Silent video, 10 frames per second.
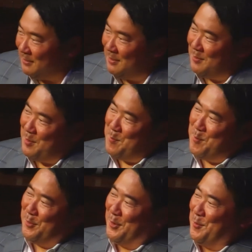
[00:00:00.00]
uh, I'm
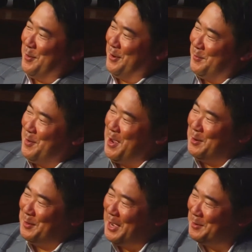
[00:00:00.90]
wondering why,
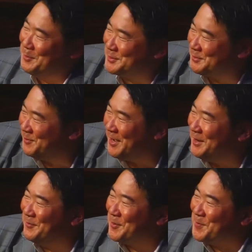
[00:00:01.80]
While I was
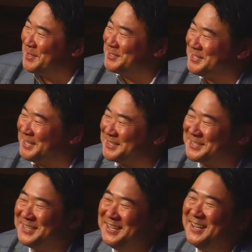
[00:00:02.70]
invited for week
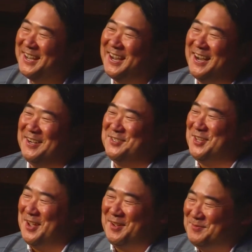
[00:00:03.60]
six. Uh,
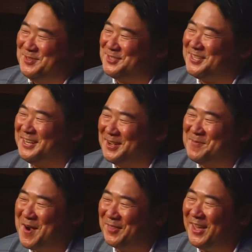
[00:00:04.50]
I'm just kidding
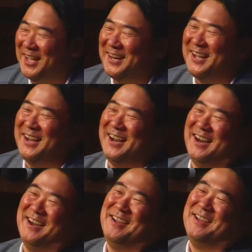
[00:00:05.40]
about that.
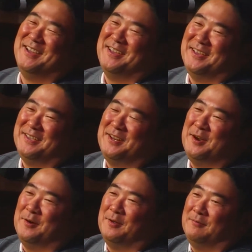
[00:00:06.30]
Uh, you
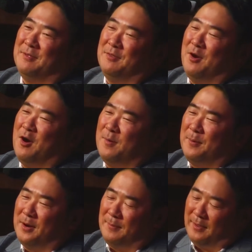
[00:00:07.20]
know, the, the, hard
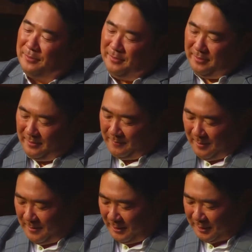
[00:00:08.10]
part about the, the,
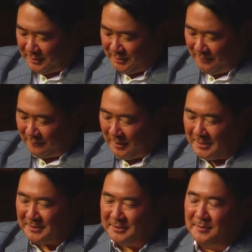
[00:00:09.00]
big issue of
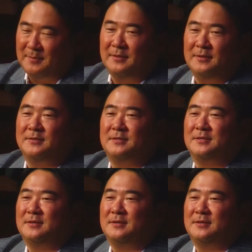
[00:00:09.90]
racism is